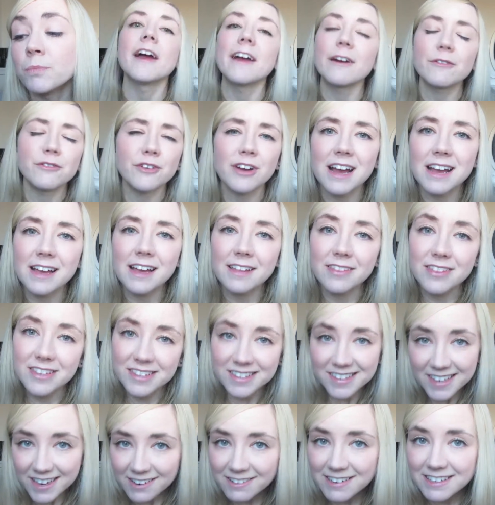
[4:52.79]
However, the
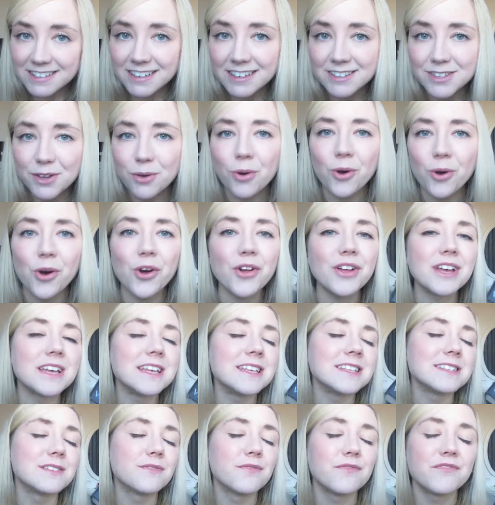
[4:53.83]
series as a whole
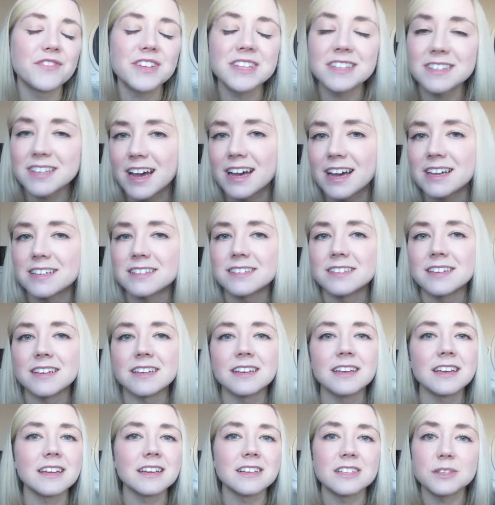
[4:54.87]
is
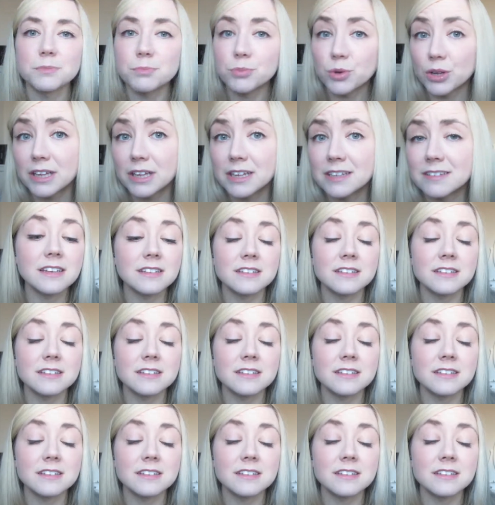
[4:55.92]
fantastic, it is brilliant.